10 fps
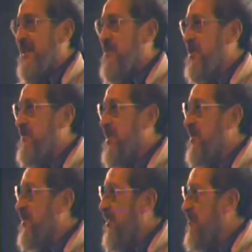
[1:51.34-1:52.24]
I must
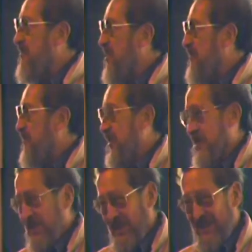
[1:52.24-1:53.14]
mention something about
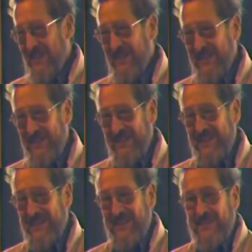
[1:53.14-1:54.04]
Mother's
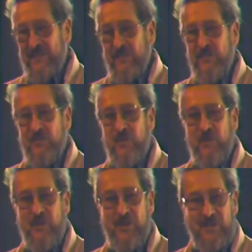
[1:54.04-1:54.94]

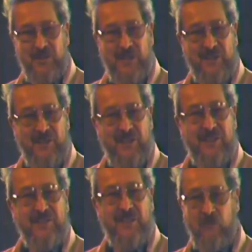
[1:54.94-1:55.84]
tutorial
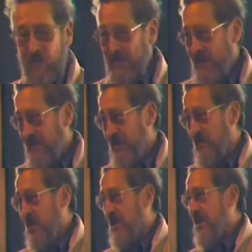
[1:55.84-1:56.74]
technique. I once asked
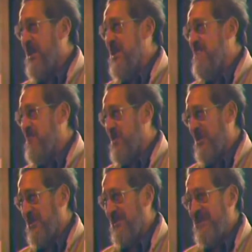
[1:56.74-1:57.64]
her what her name
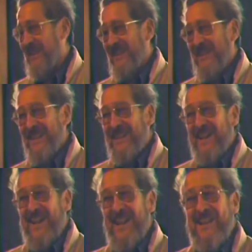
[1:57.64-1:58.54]
was.
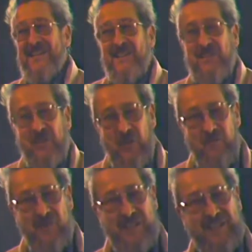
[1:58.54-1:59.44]
She
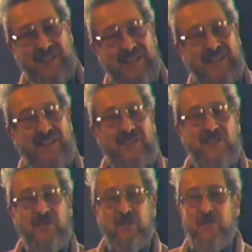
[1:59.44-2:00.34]
told me
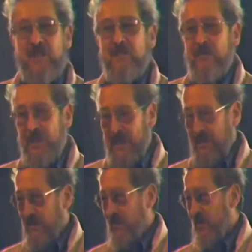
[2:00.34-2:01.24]
that she would take me
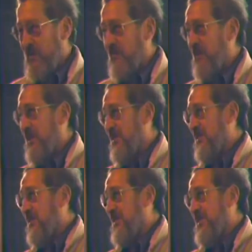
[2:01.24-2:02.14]
down to the Bureau of Vital
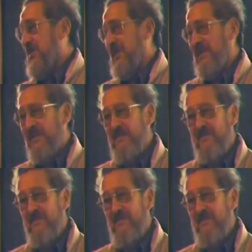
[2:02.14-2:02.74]
Statistics